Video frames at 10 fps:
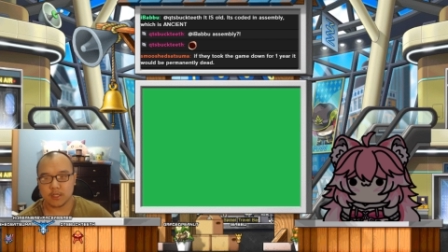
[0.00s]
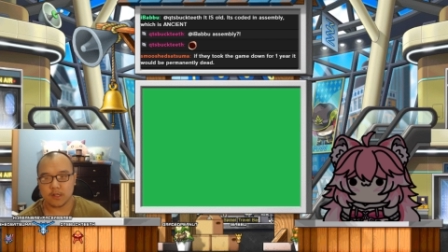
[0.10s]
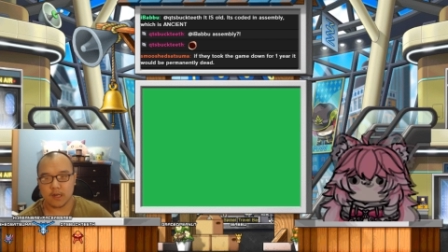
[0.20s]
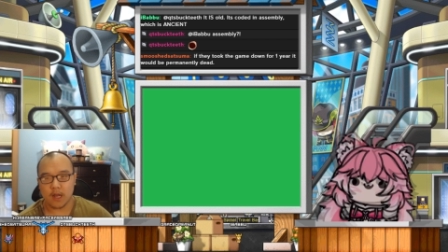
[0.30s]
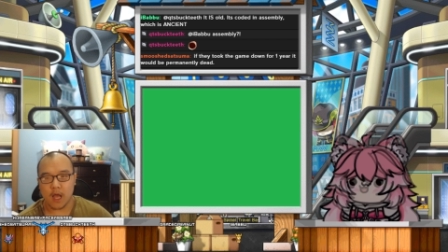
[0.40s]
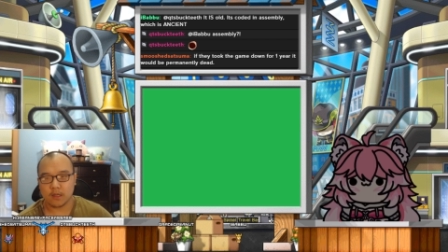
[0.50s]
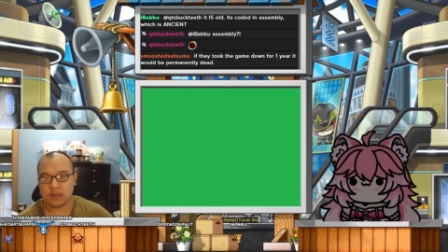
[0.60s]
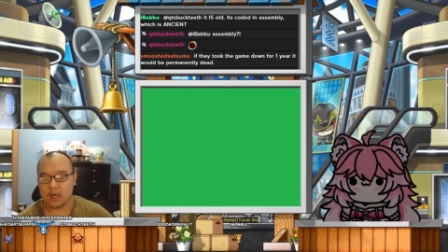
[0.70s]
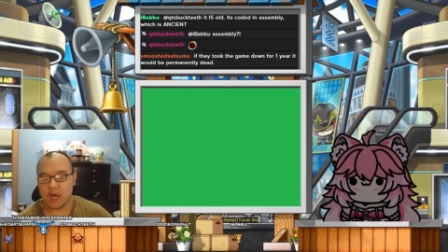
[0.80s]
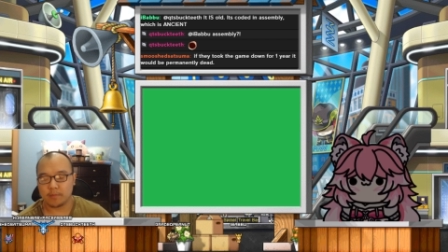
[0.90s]
not
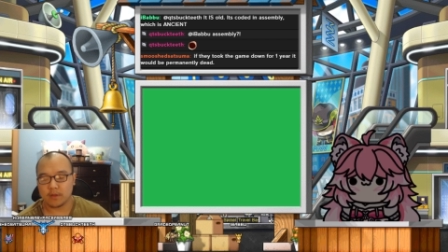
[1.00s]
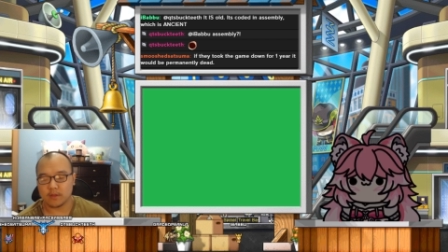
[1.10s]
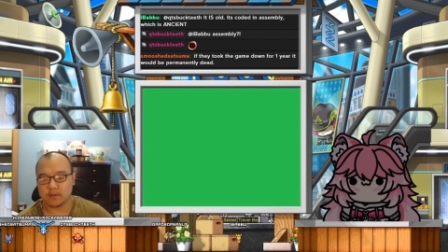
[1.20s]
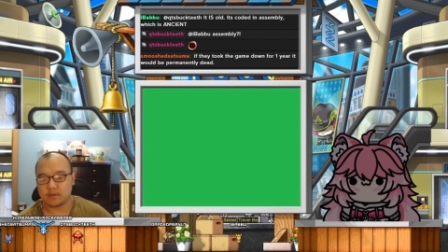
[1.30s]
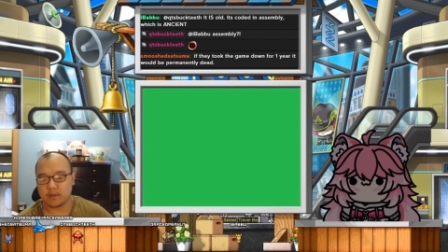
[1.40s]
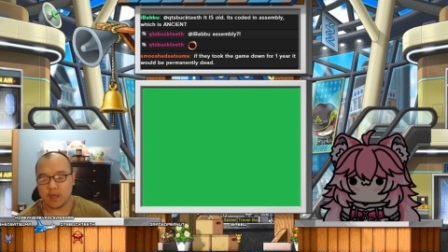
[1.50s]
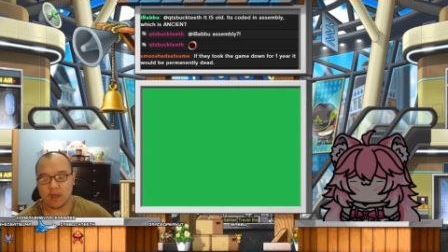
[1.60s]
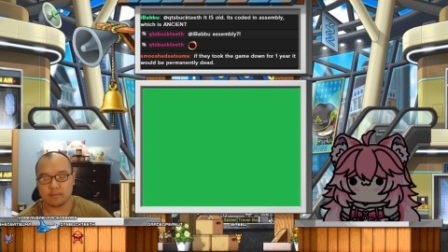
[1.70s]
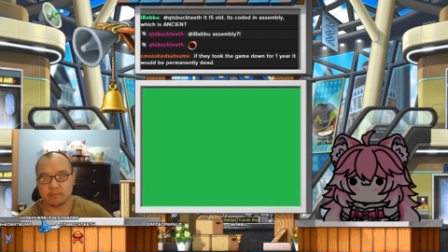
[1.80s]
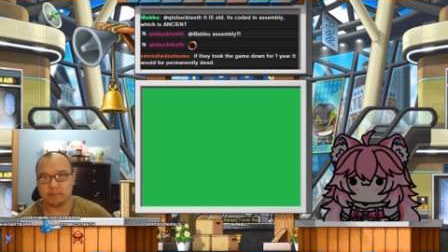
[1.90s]
copy the
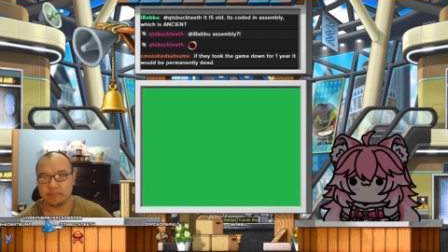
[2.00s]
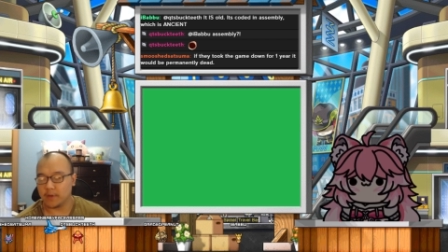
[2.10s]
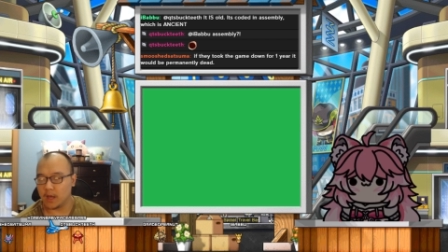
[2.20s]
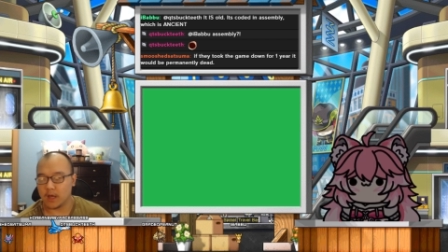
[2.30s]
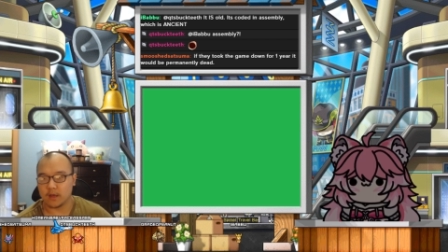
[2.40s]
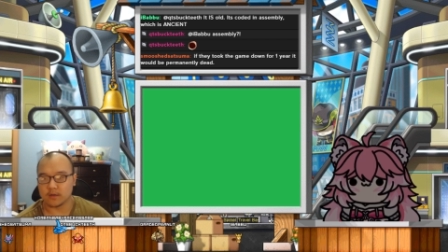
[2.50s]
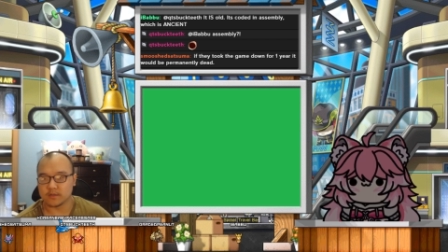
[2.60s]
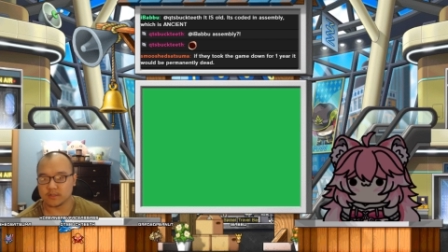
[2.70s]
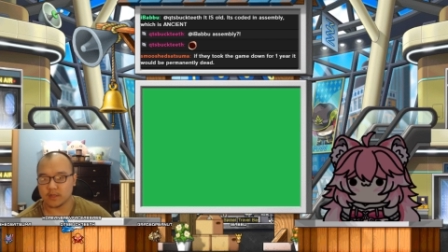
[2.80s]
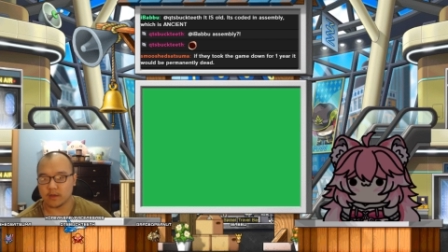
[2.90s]
damn
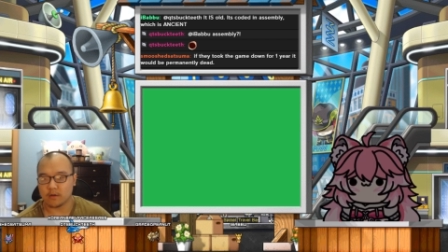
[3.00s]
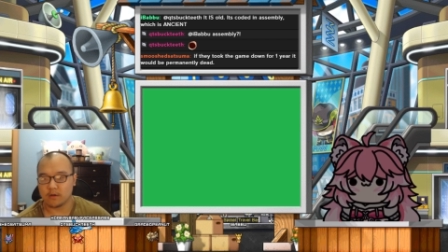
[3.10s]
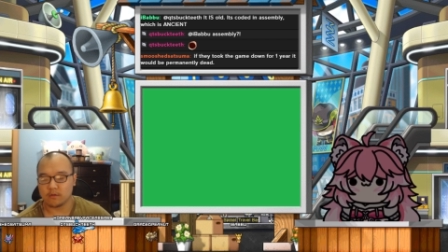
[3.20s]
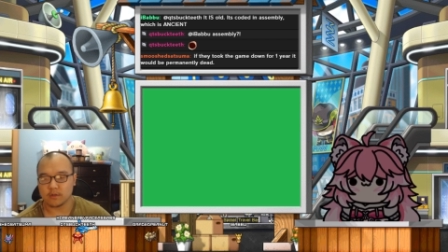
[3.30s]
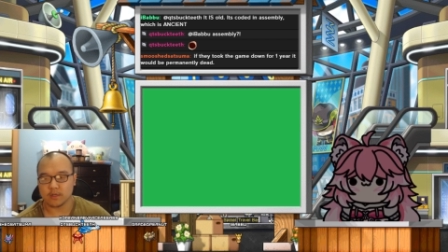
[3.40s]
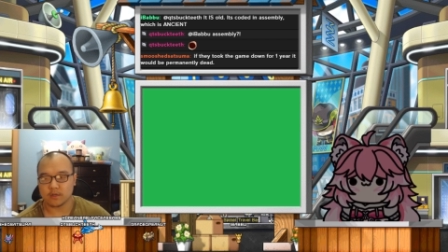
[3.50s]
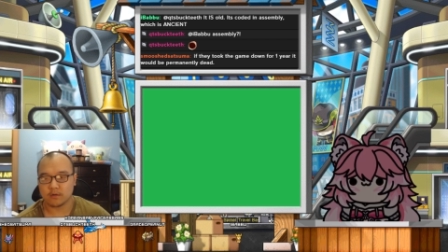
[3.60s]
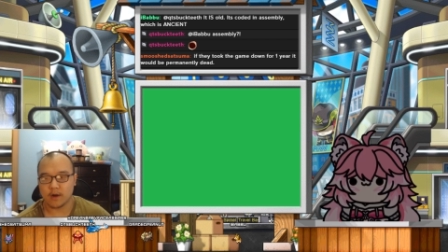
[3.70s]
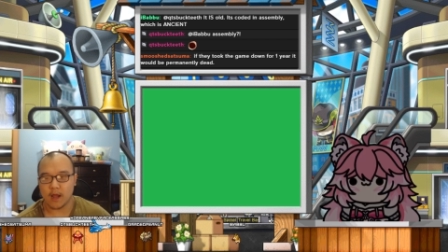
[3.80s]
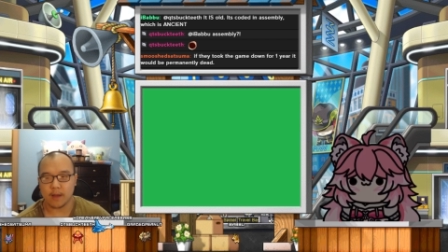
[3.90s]
bugs. Like, holy
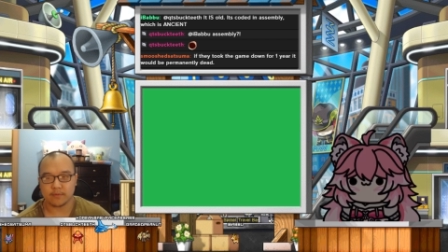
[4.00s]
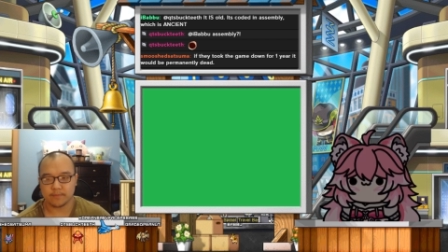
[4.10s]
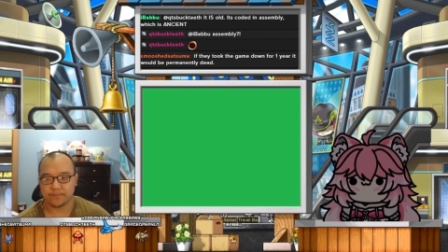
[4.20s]
crap.